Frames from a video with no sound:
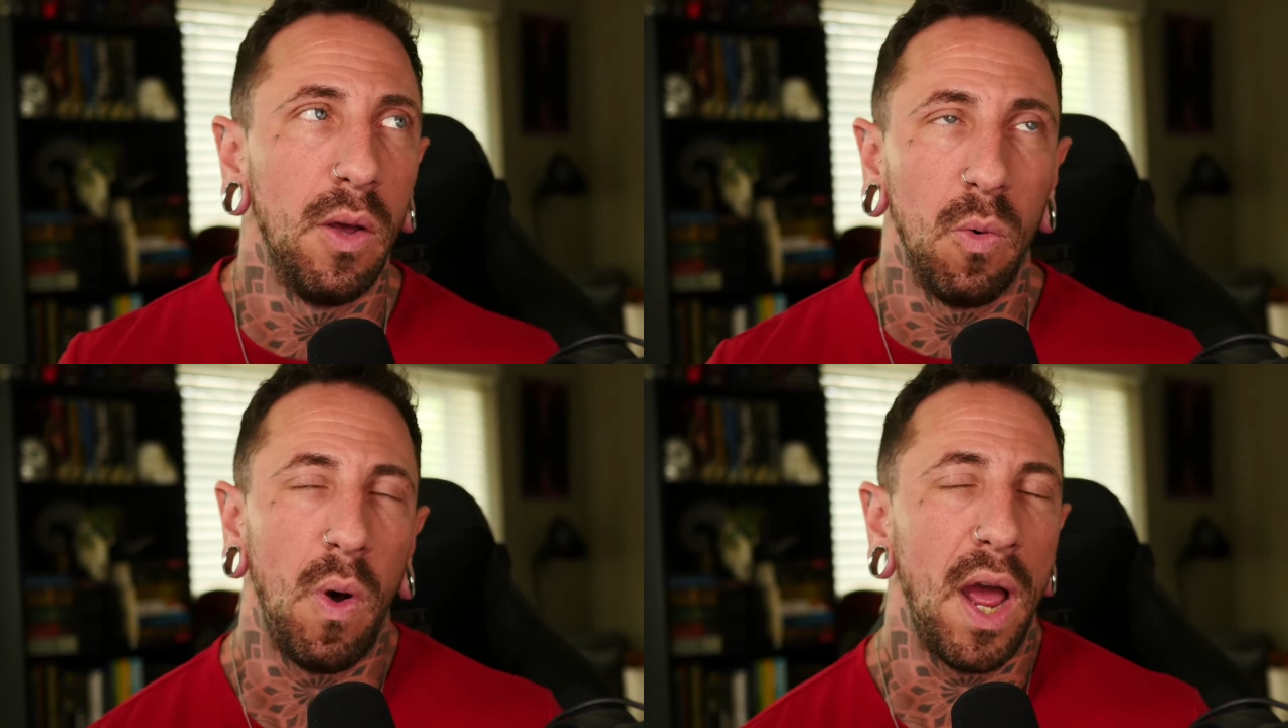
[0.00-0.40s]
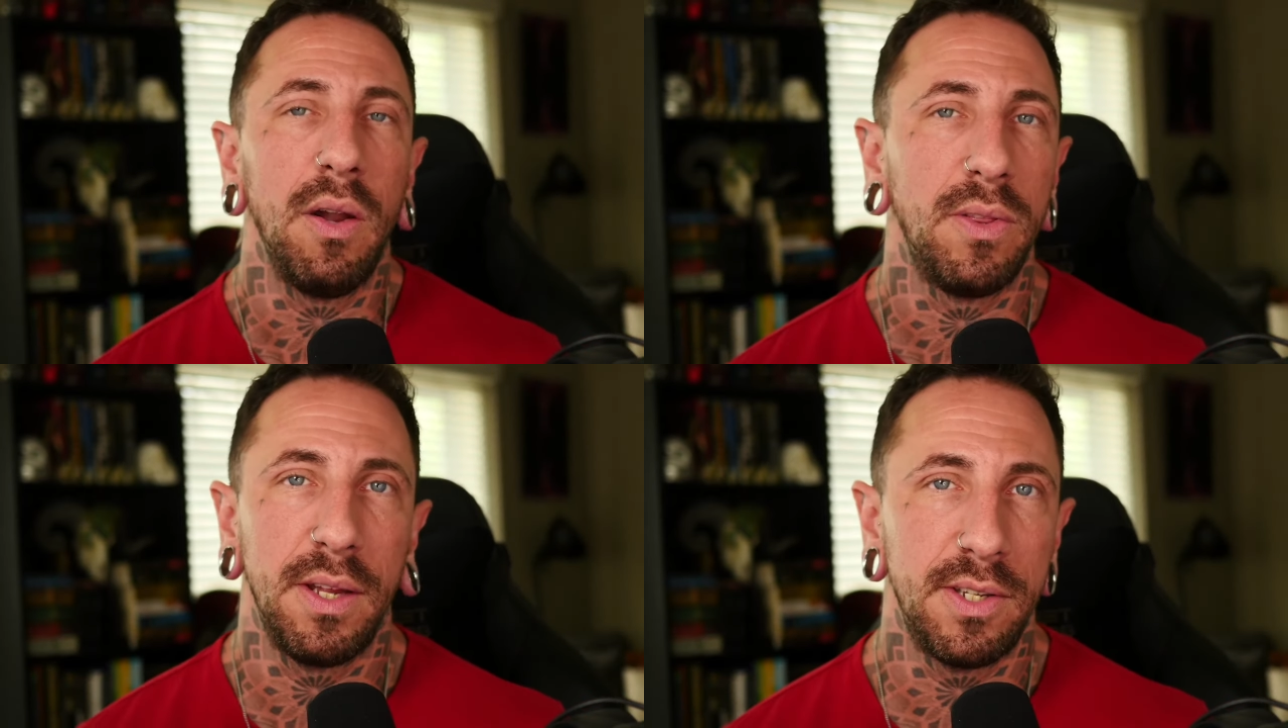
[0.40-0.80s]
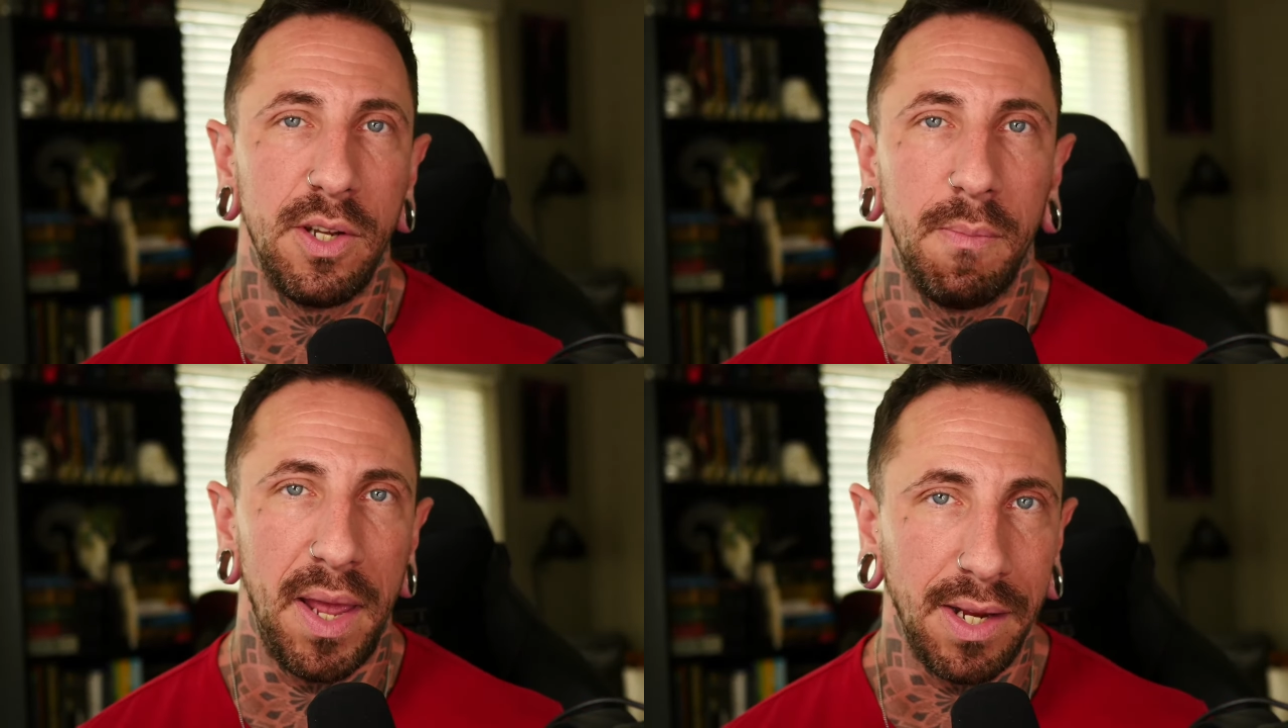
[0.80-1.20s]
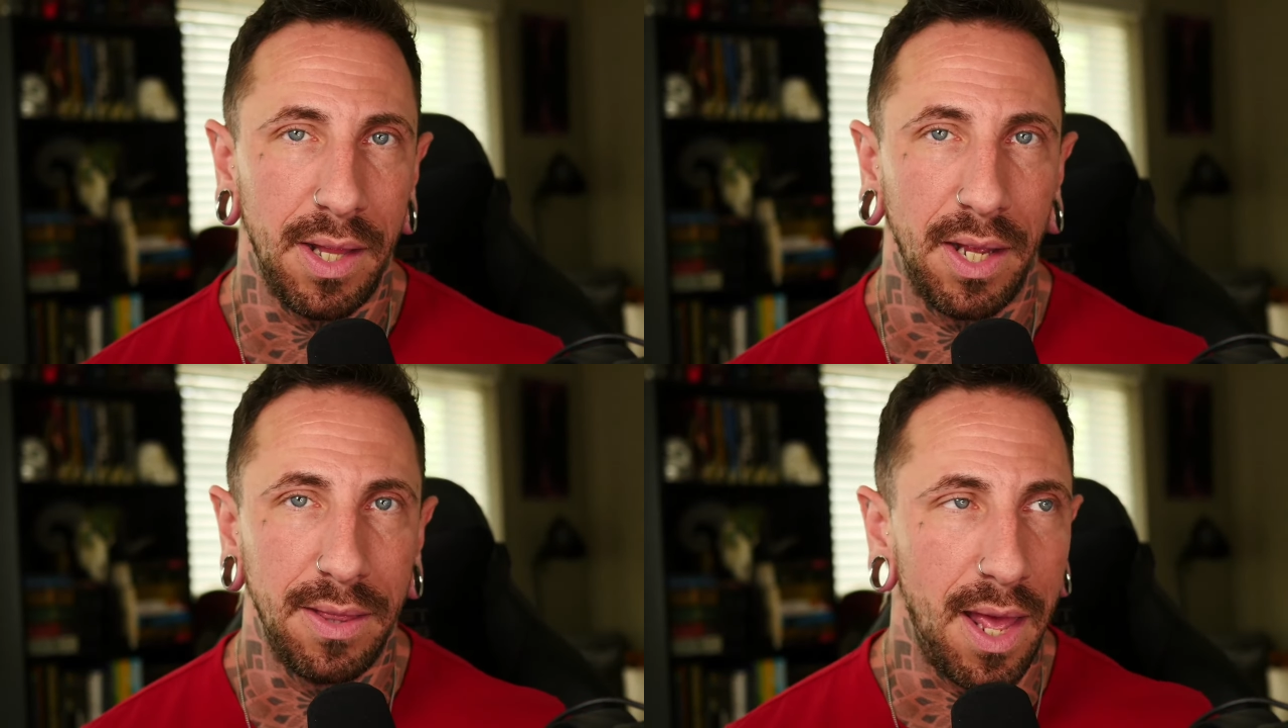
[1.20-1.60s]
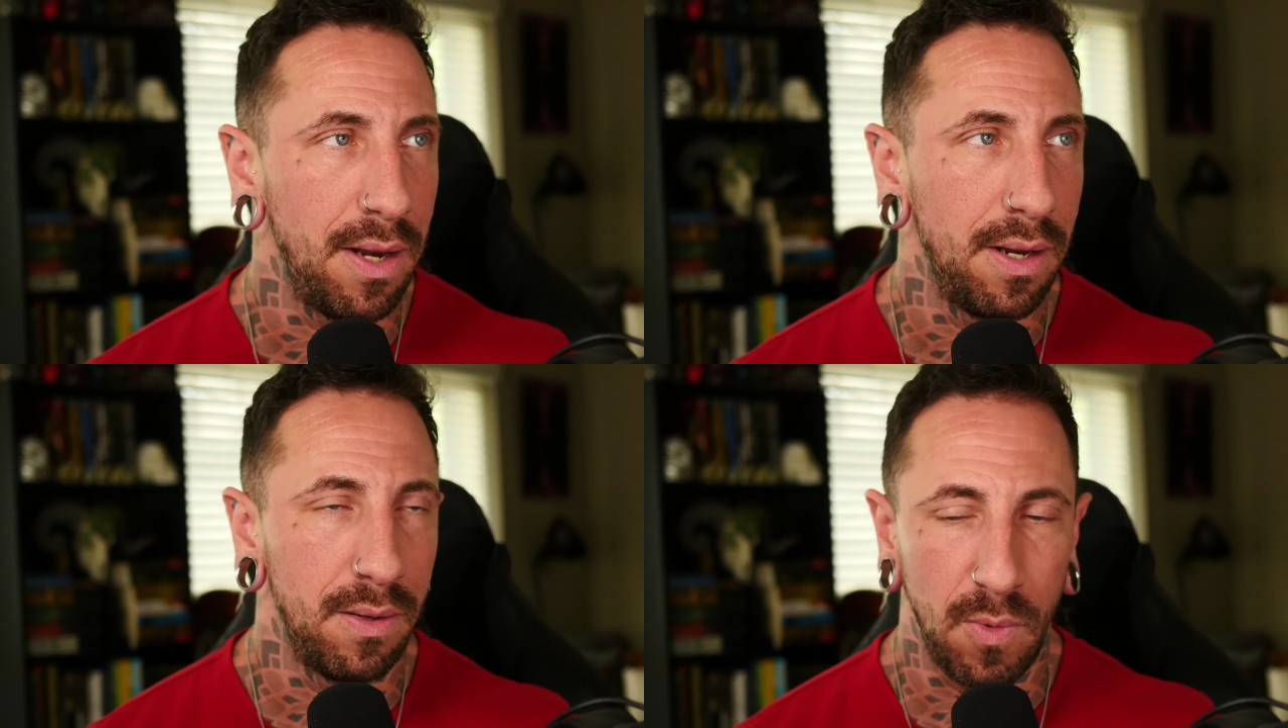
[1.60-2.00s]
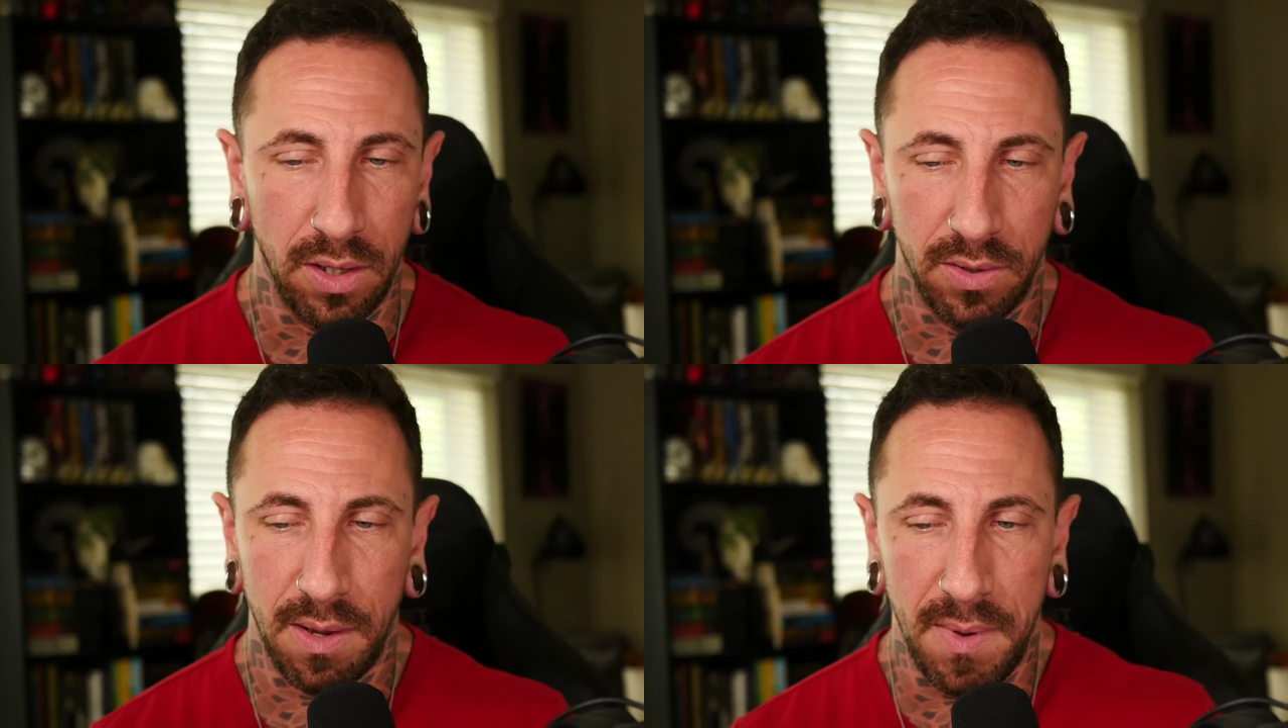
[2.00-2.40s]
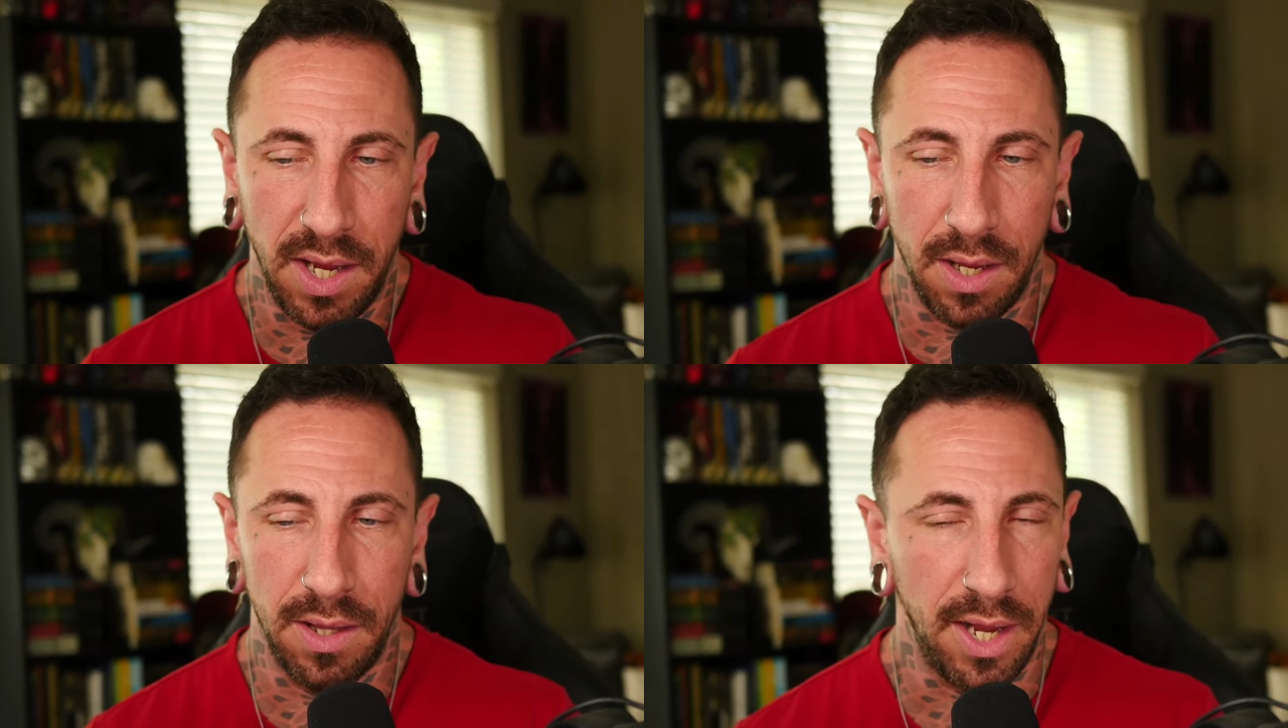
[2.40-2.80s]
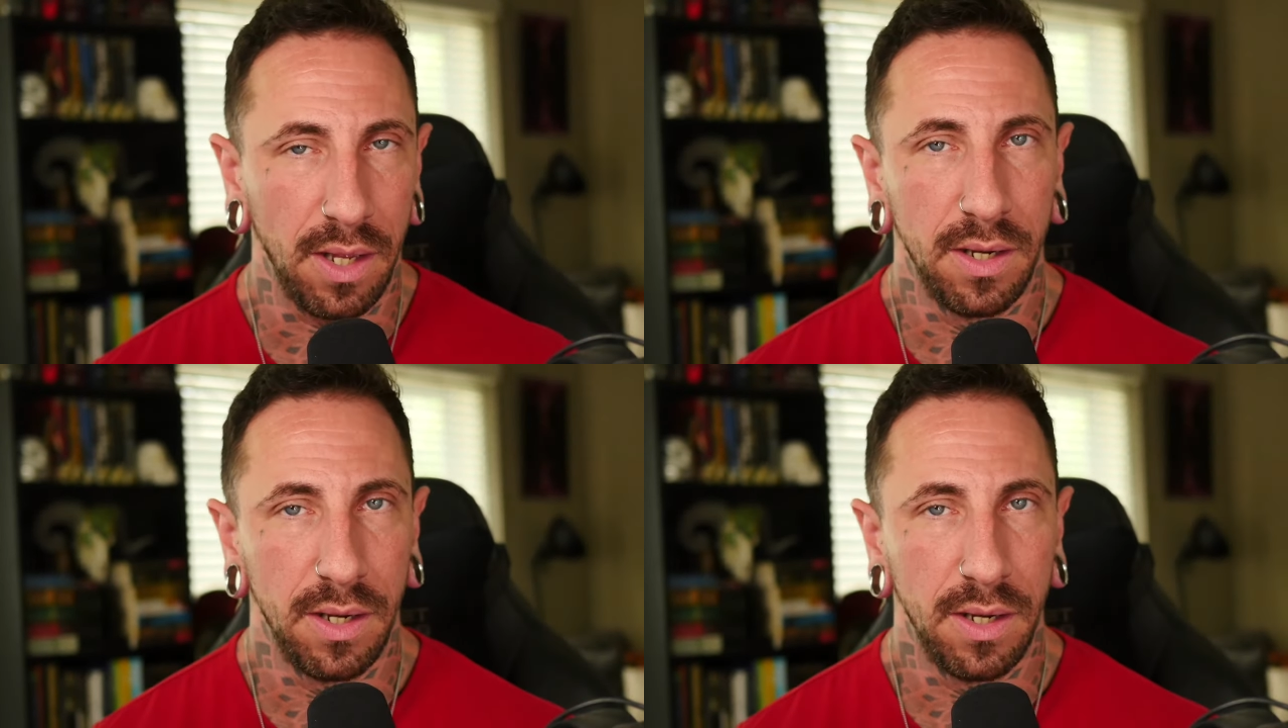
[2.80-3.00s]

why don't they still make it like that? Why don't they make it like